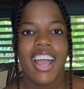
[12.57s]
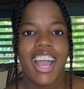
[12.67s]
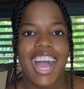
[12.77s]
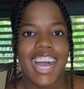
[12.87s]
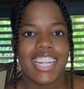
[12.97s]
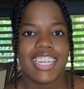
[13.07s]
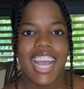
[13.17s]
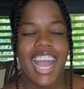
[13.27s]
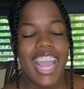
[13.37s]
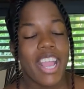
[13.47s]
and
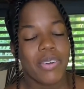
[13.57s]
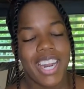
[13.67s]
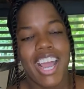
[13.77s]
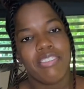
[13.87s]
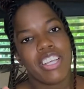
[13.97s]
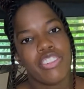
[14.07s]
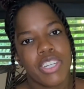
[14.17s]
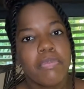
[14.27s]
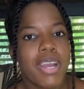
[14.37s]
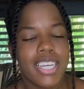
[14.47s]
I'm going to have a
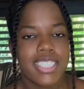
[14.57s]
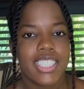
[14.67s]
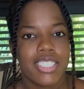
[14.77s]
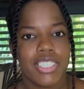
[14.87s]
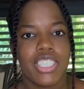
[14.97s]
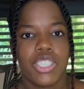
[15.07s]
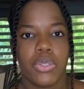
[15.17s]
3-part series,